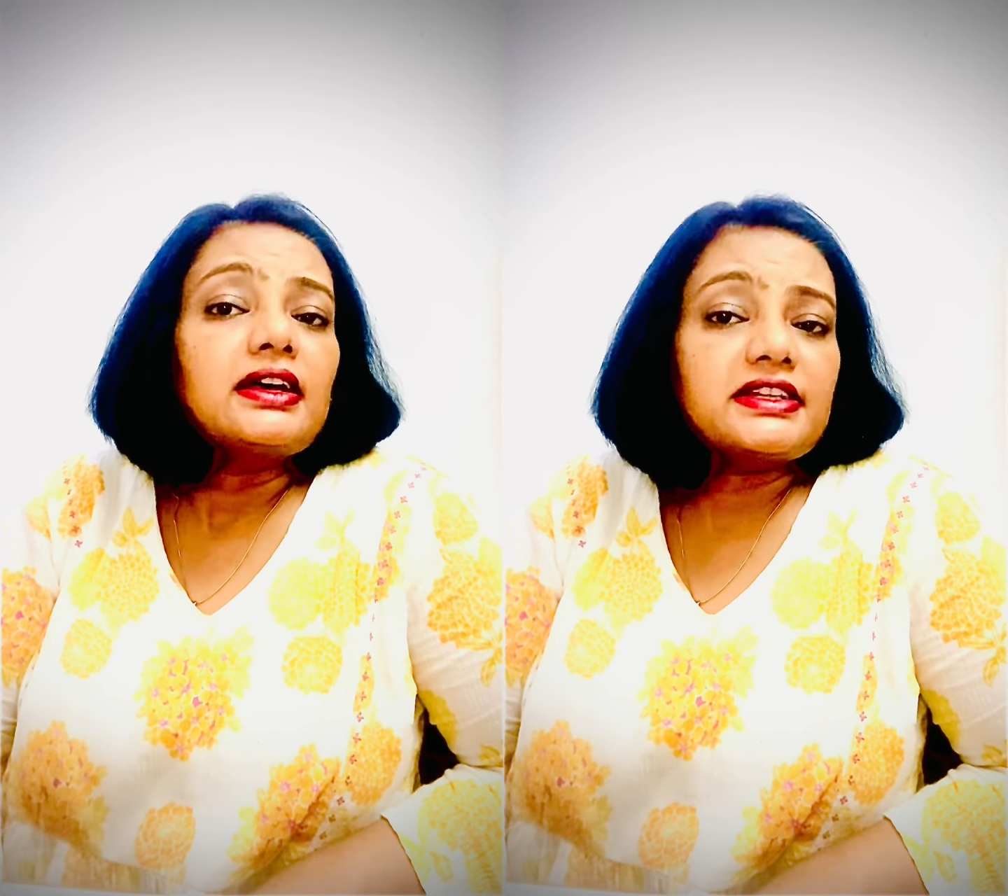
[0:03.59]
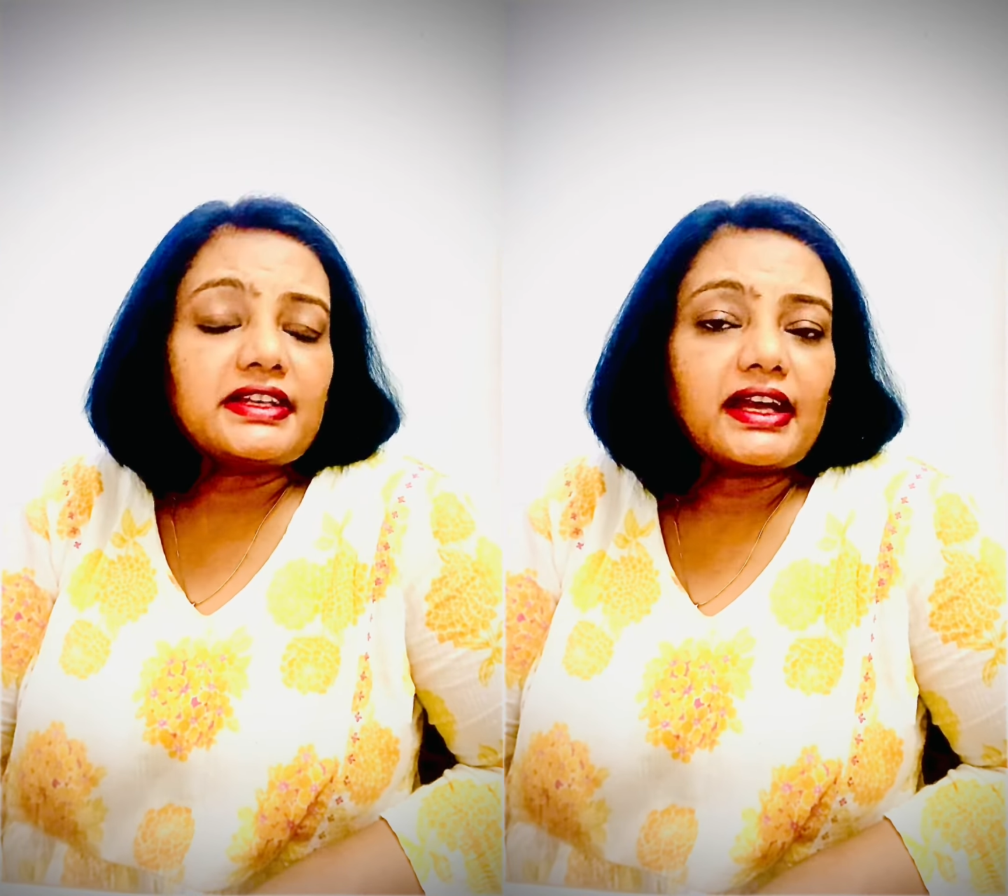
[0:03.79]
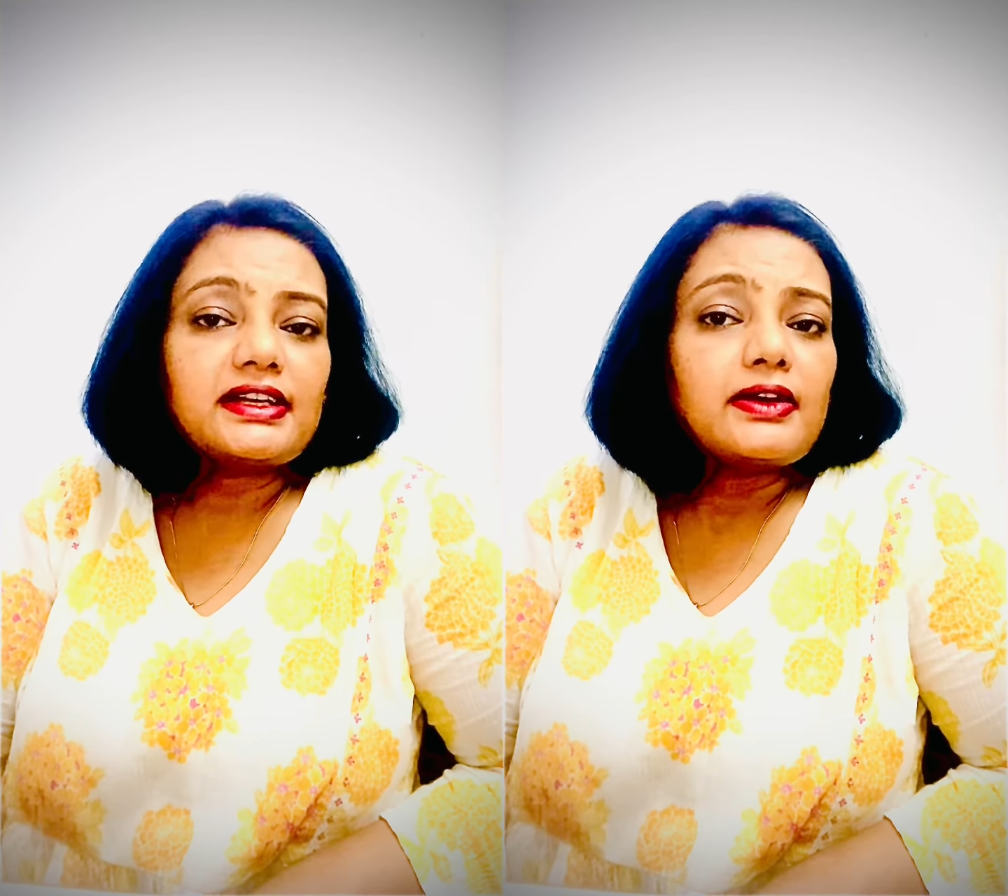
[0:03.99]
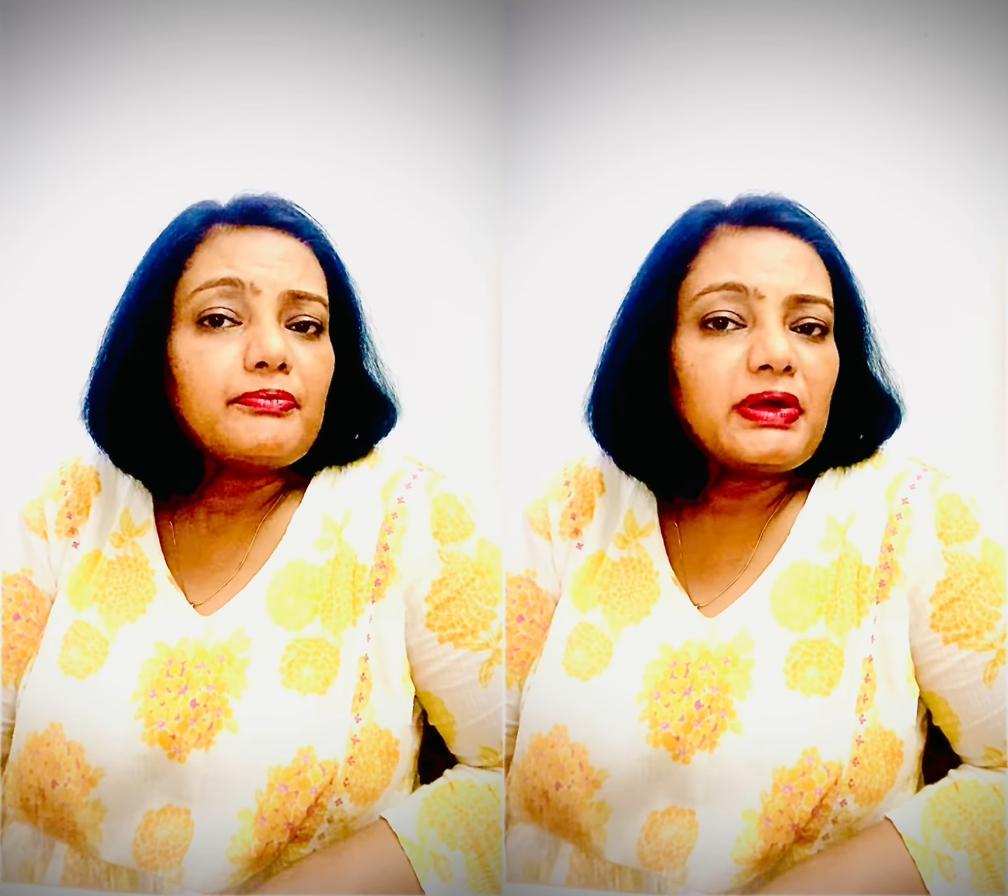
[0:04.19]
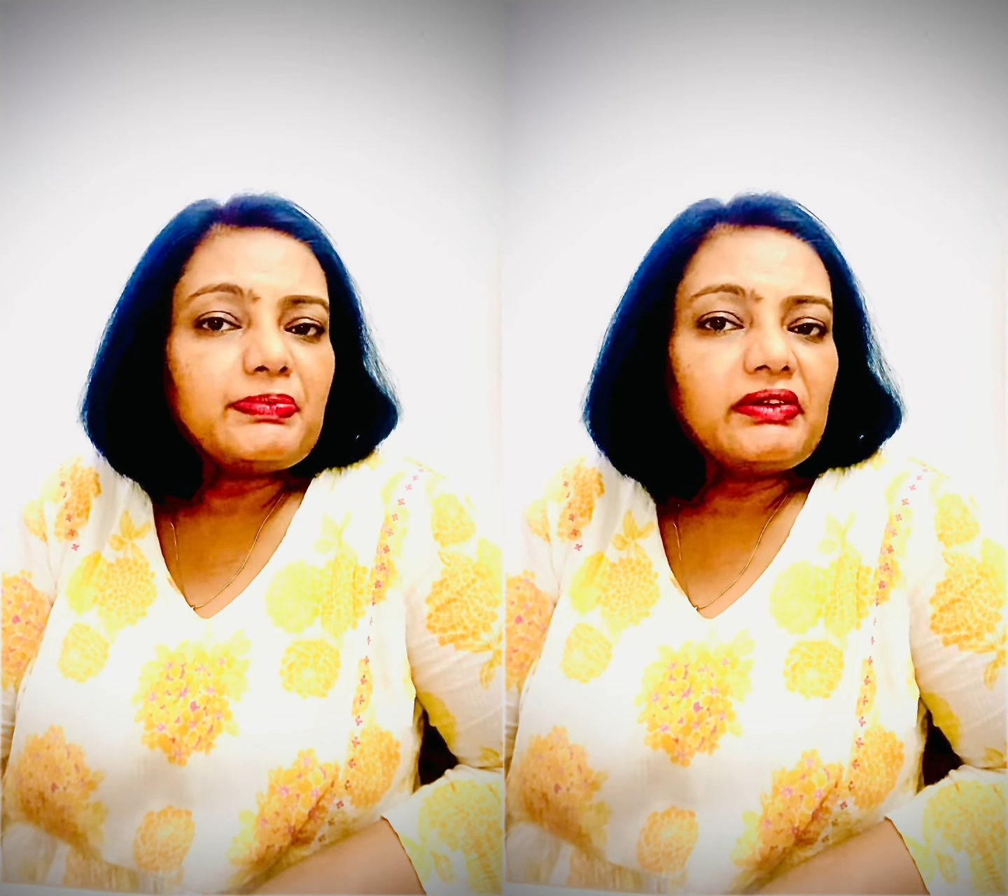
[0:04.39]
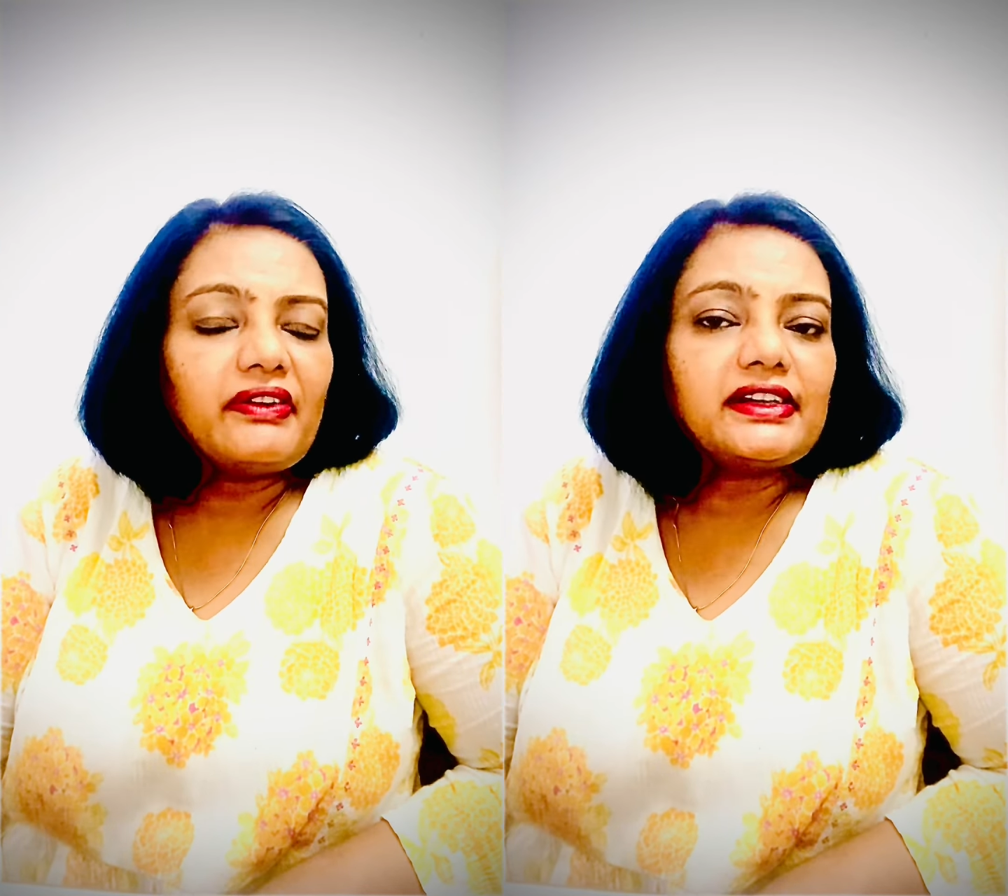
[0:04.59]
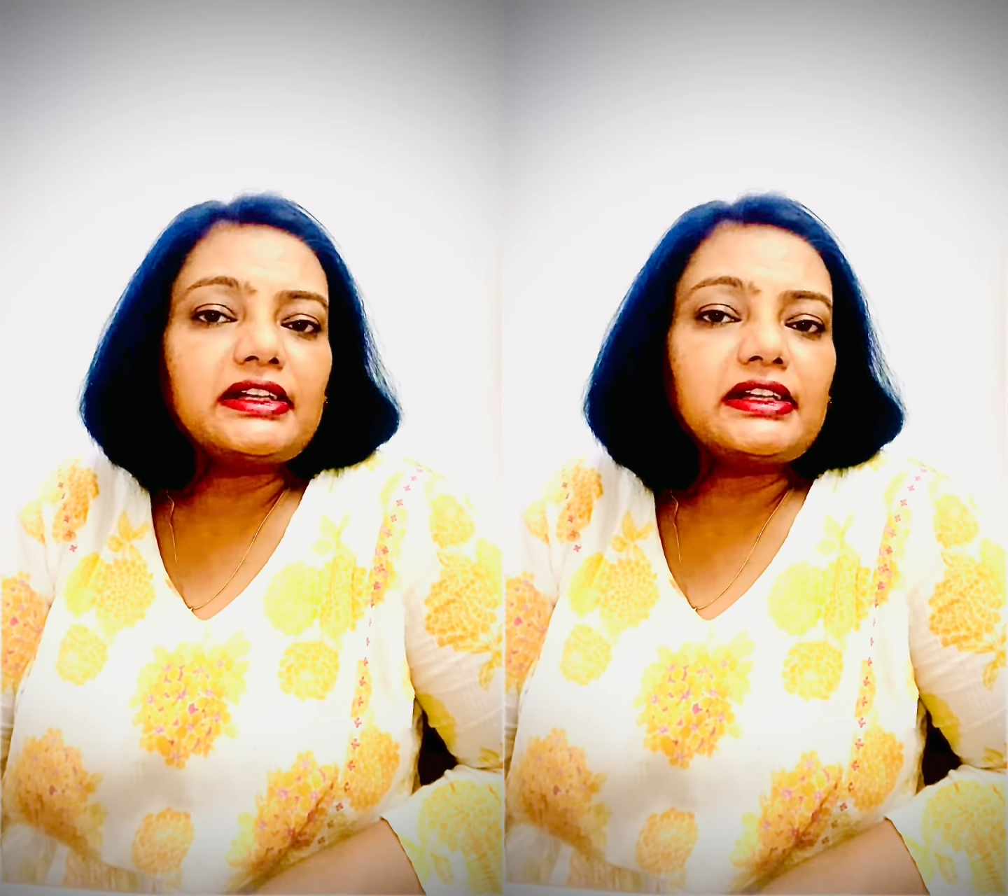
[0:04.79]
yet people find it